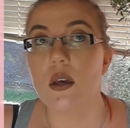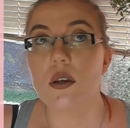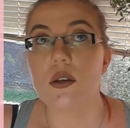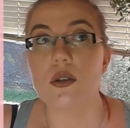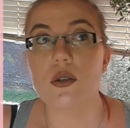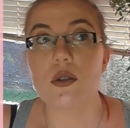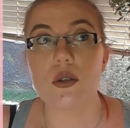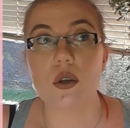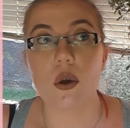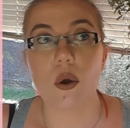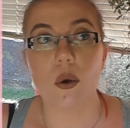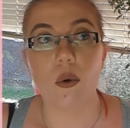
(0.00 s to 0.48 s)

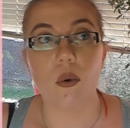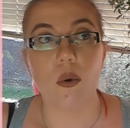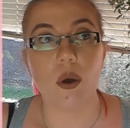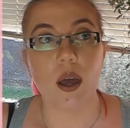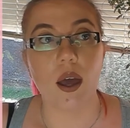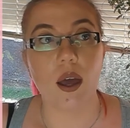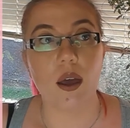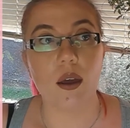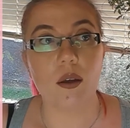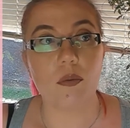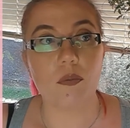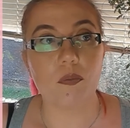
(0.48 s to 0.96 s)
So
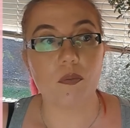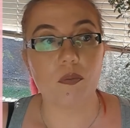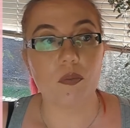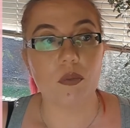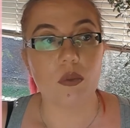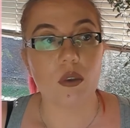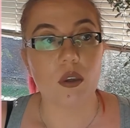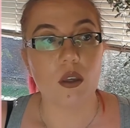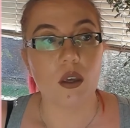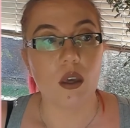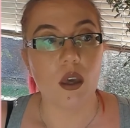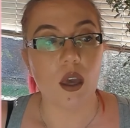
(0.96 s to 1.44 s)

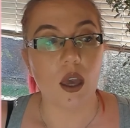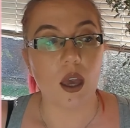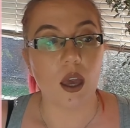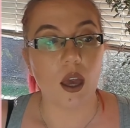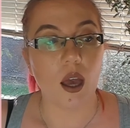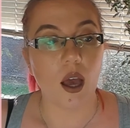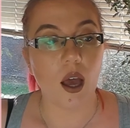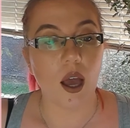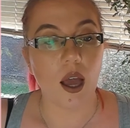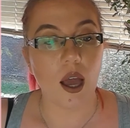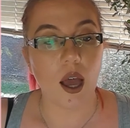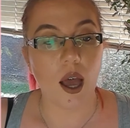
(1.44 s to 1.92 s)

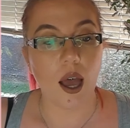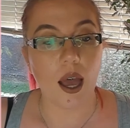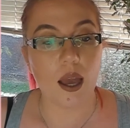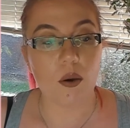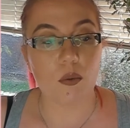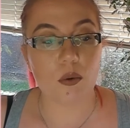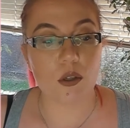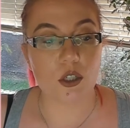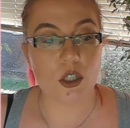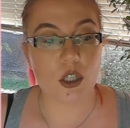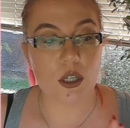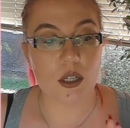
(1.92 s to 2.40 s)
I
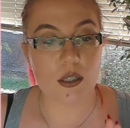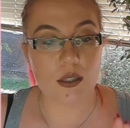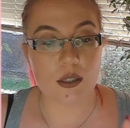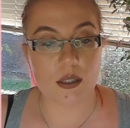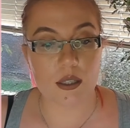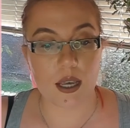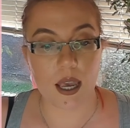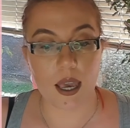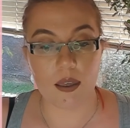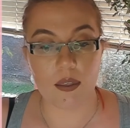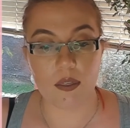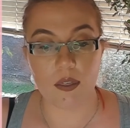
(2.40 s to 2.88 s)
would just
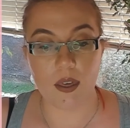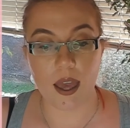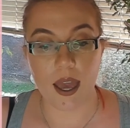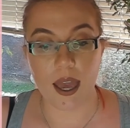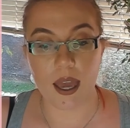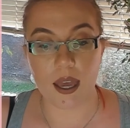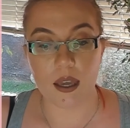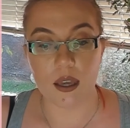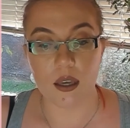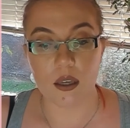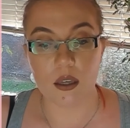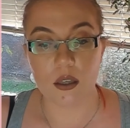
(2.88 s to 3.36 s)
say
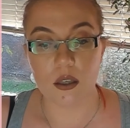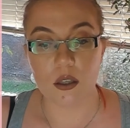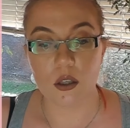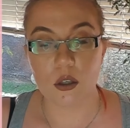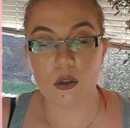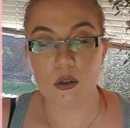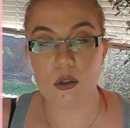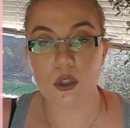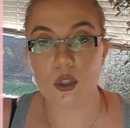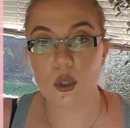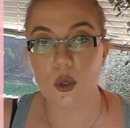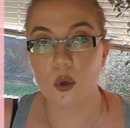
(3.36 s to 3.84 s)
that
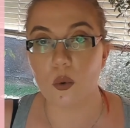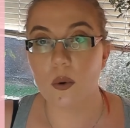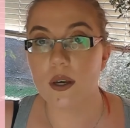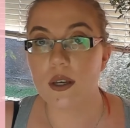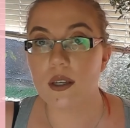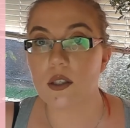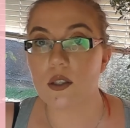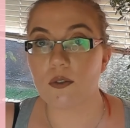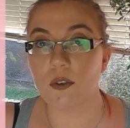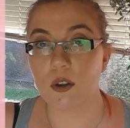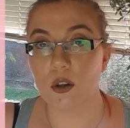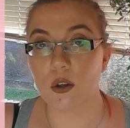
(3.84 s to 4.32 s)
you should
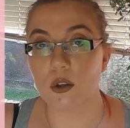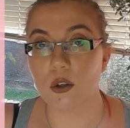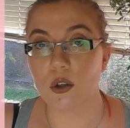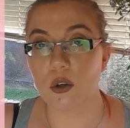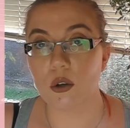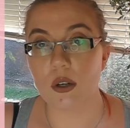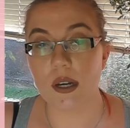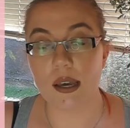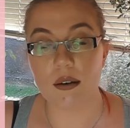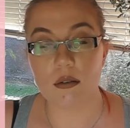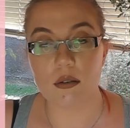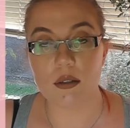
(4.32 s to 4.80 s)
always follow
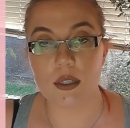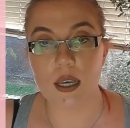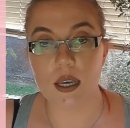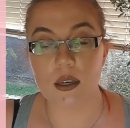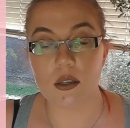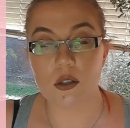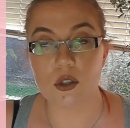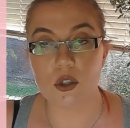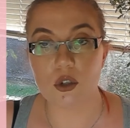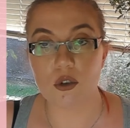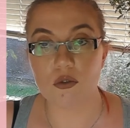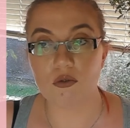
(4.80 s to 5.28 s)
your nail
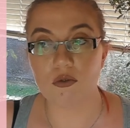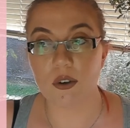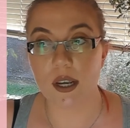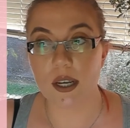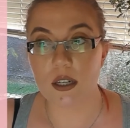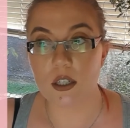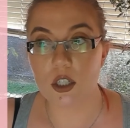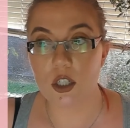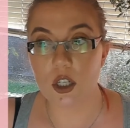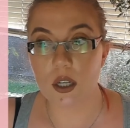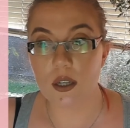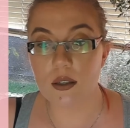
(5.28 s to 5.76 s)
tech's
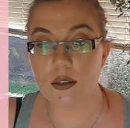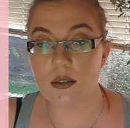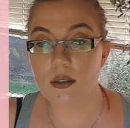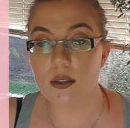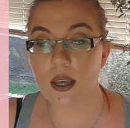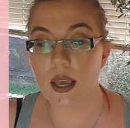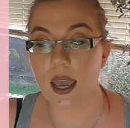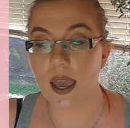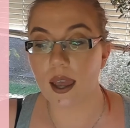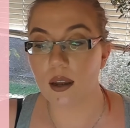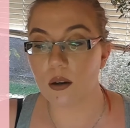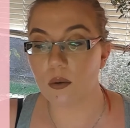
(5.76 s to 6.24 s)

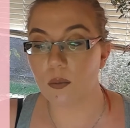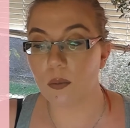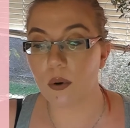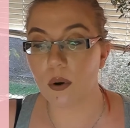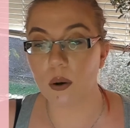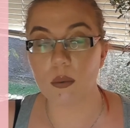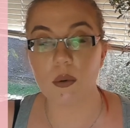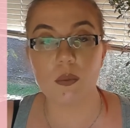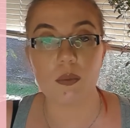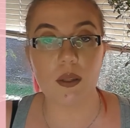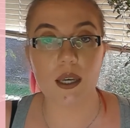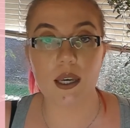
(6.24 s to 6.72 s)
directions and
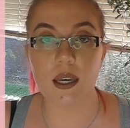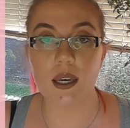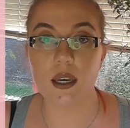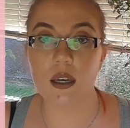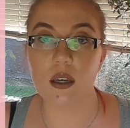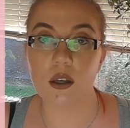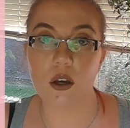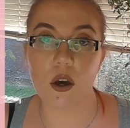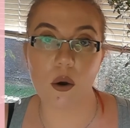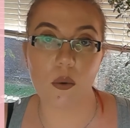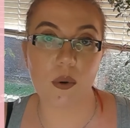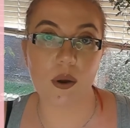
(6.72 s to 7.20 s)

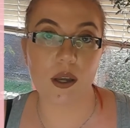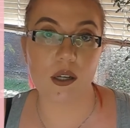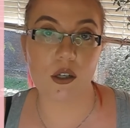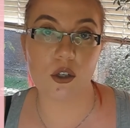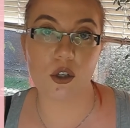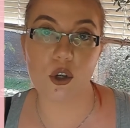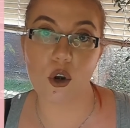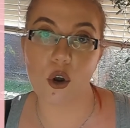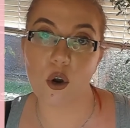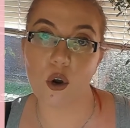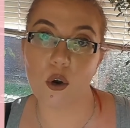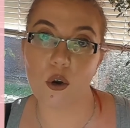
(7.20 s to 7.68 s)
probably go
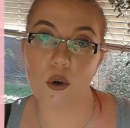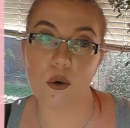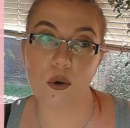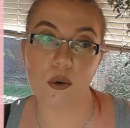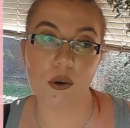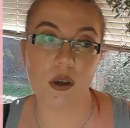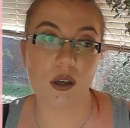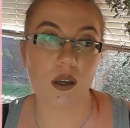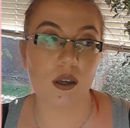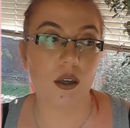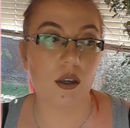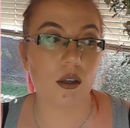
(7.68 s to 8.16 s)
in
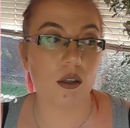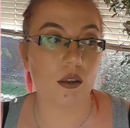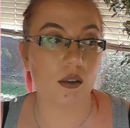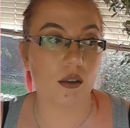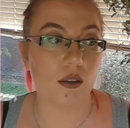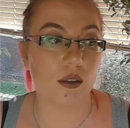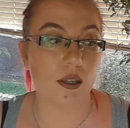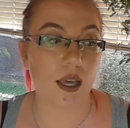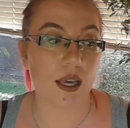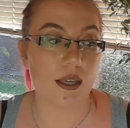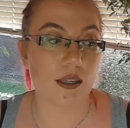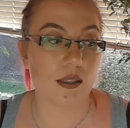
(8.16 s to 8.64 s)
no
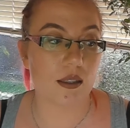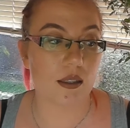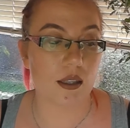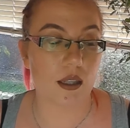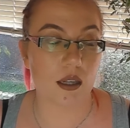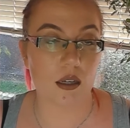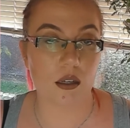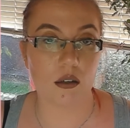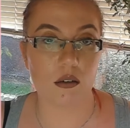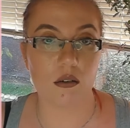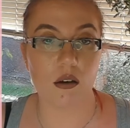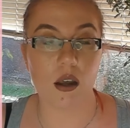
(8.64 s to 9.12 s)

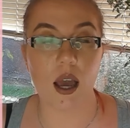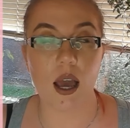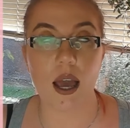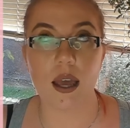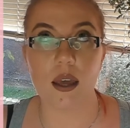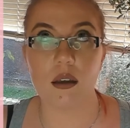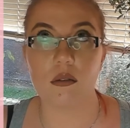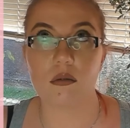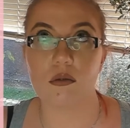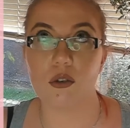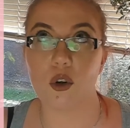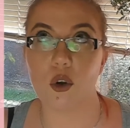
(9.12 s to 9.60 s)

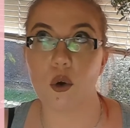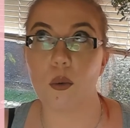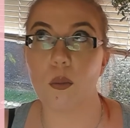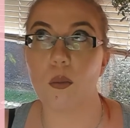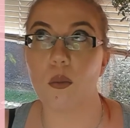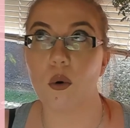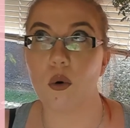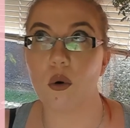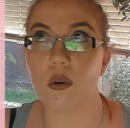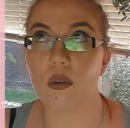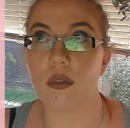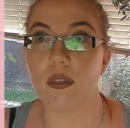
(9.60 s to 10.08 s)

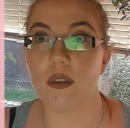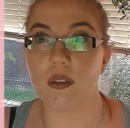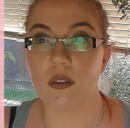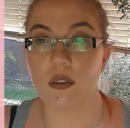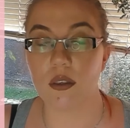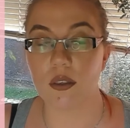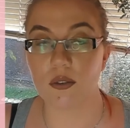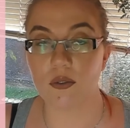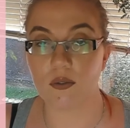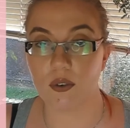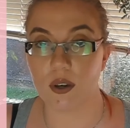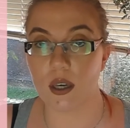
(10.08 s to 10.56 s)
more than
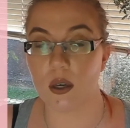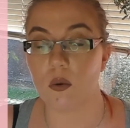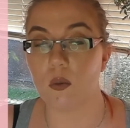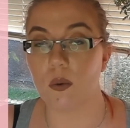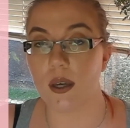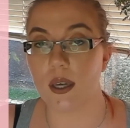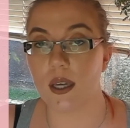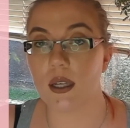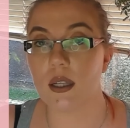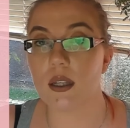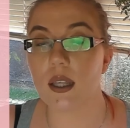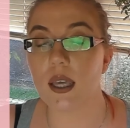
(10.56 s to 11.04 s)
3
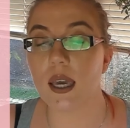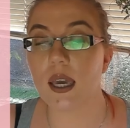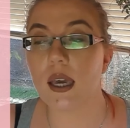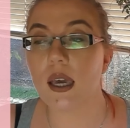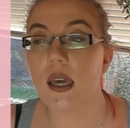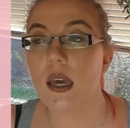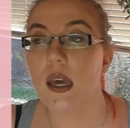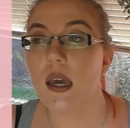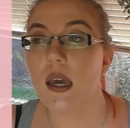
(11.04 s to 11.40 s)
weekly.